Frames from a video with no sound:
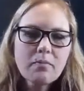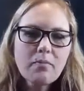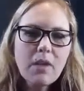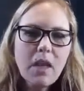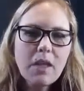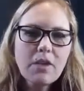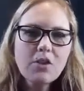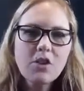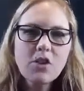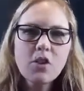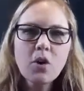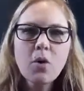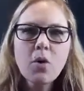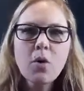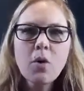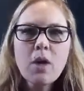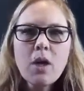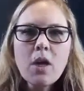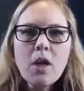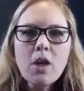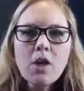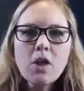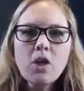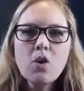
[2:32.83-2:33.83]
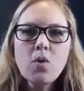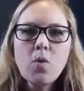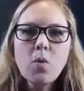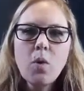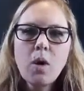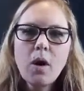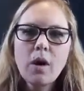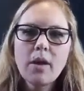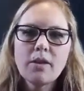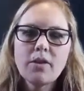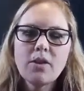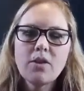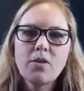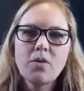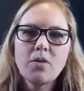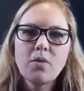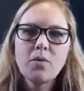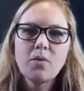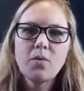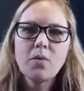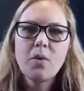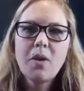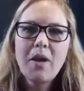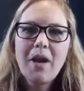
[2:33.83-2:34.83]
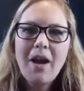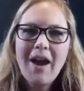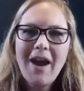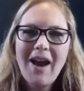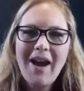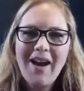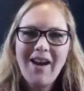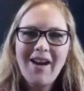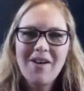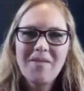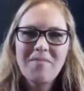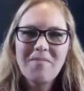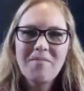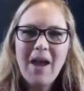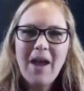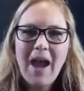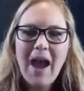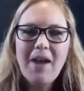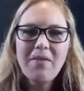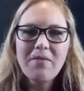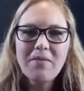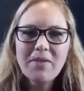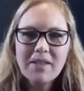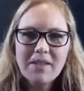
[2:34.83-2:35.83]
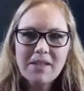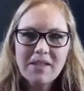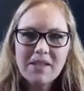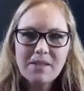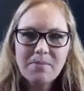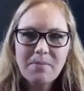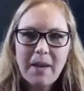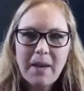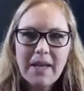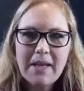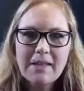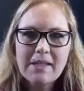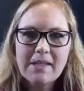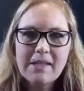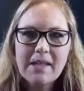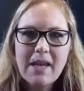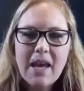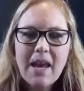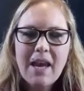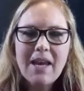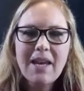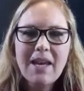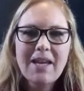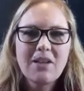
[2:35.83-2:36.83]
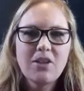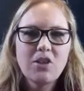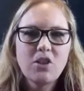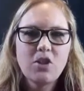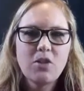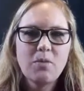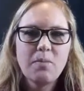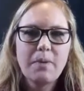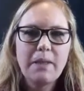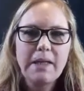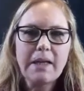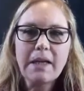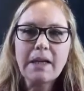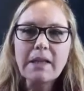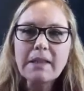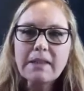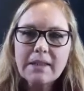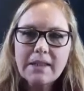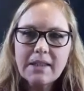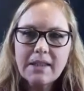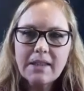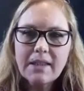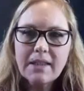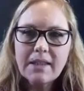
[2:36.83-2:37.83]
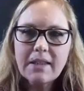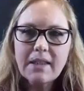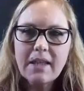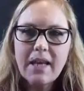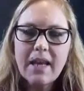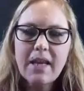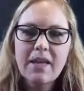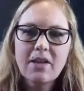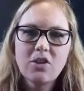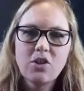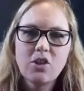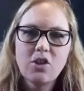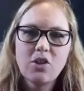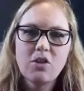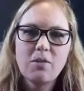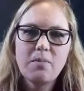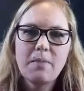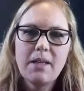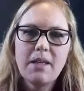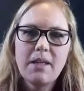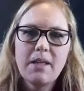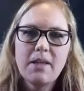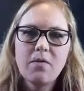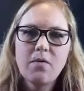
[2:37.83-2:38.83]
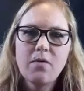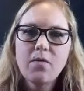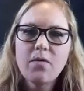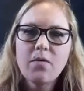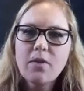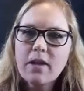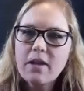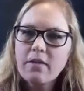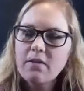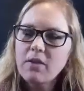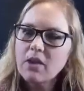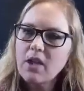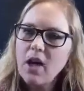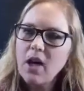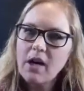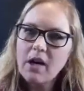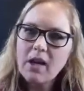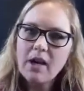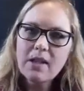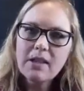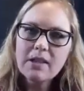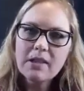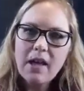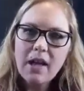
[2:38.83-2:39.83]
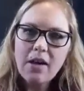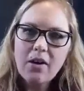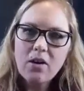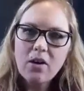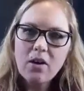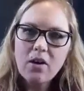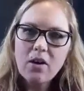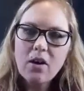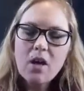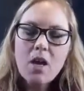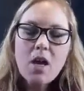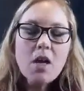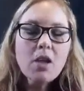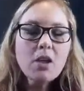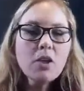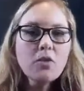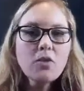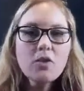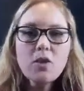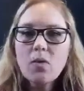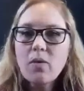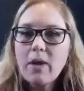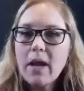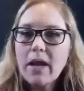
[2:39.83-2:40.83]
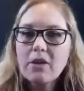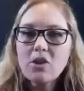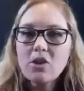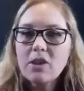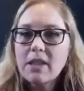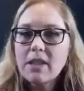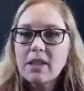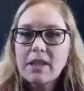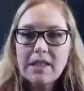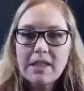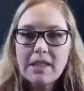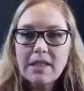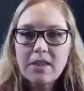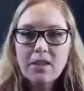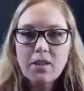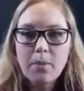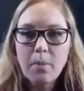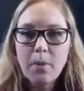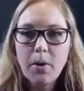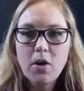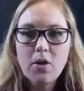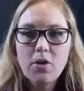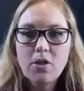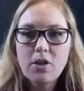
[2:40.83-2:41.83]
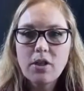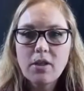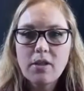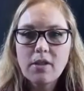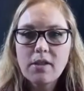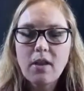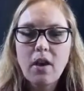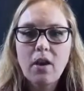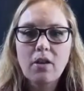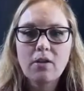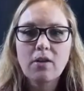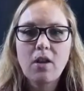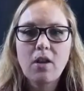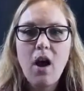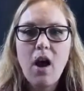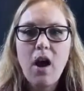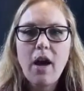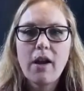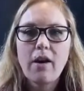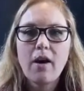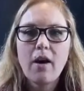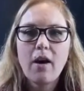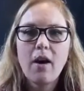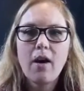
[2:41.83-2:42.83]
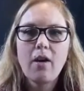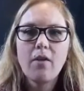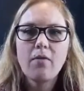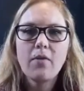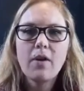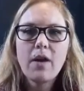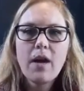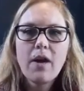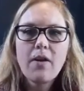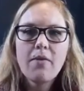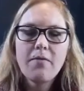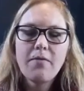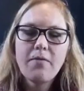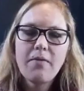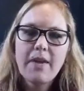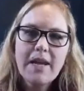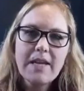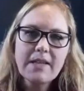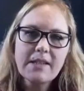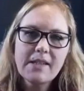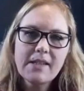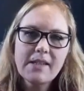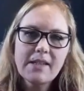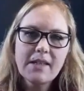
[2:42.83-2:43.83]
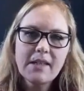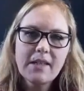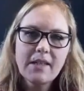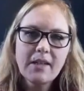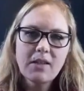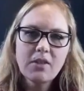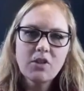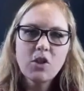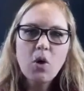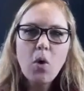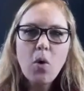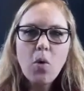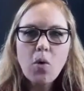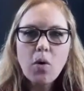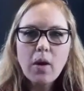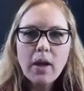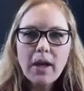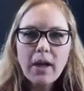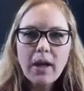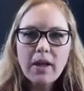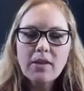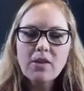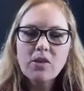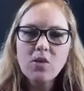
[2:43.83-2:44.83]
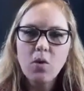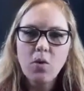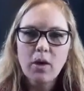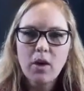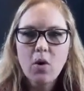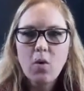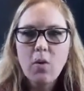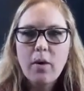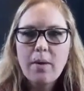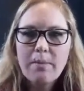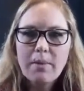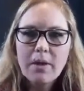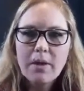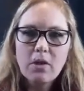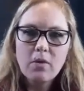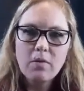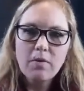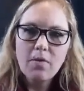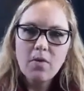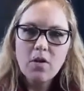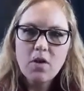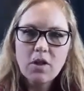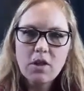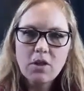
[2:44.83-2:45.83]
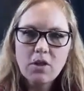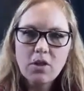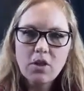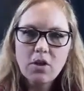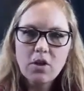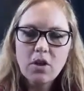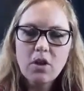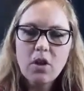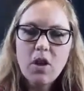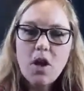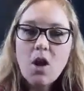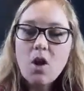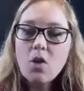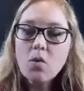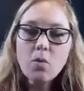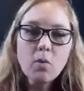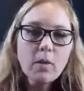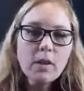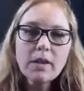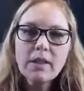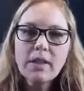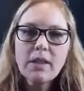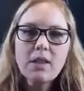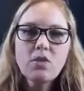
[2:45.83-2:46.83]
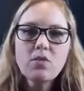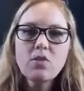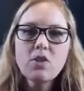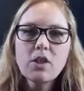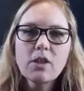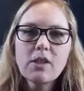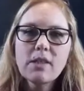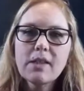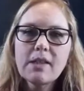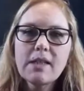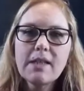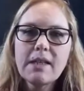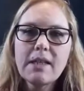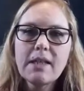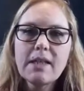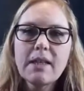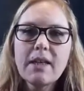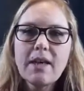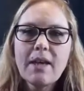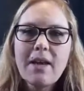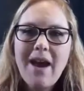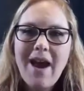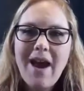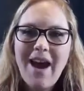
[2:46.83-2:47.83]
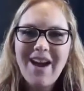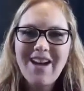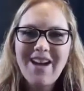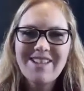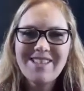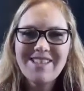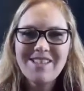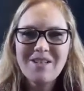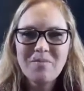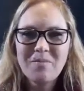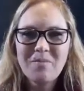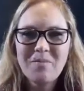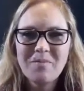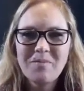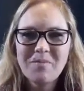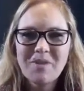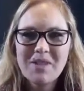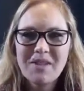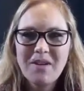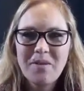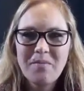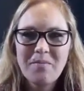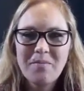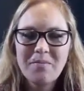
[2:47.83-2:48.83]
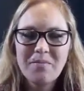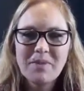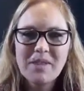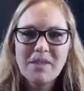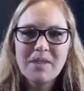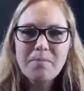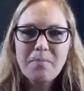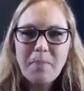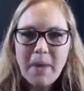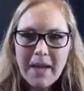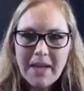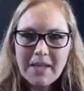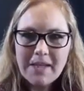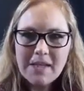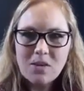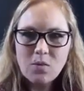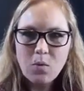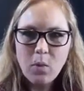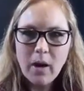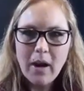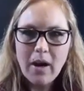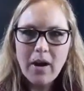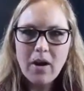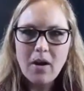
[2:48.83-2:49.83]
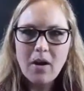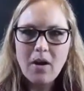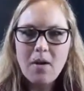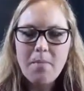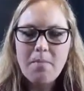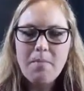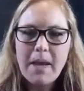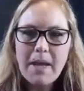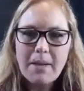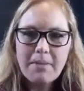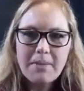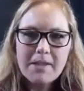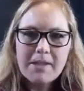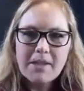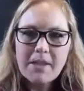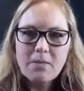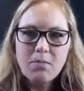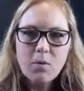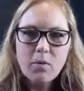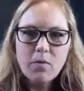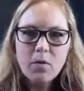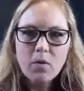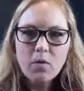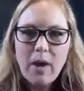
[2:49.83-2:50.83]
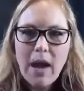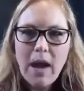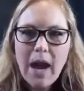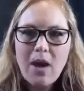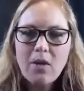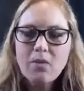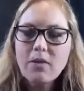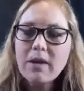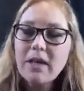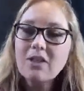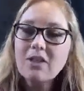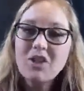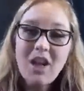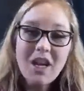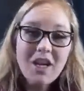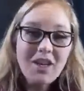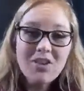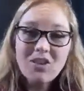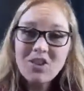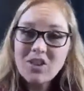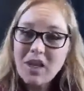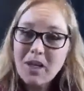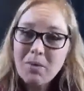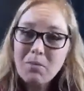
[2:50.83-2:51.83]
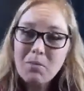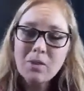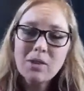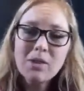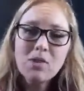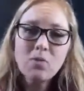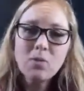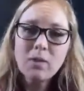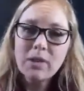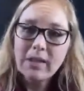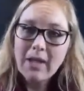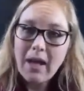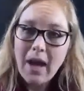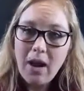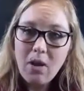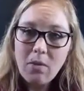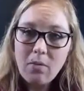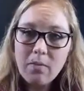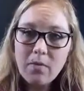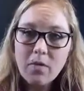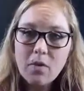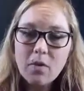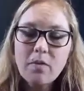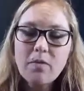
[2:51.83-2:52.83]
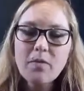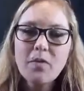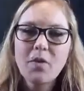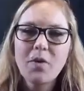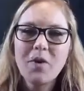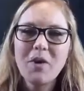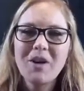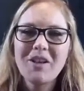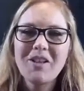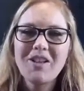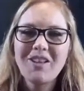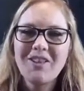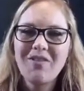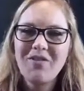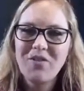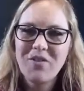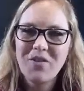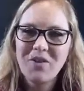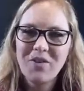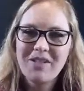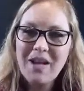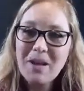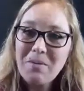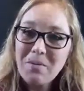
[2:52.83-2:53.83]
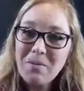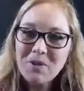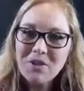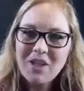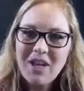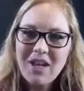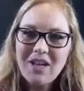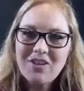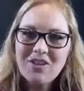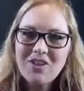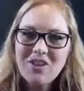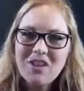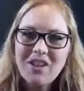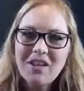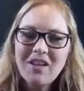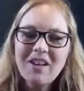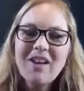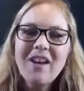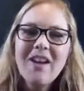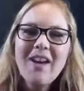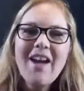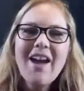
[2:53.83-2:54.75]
So you want to have this space. It should be clean, it should be free of a lot of clutter. You don't actually need to purchase a lot of fancy toys or equipment or furniture. Really, you just need some space where babies can move around. A change table is really helpful for diaper changing.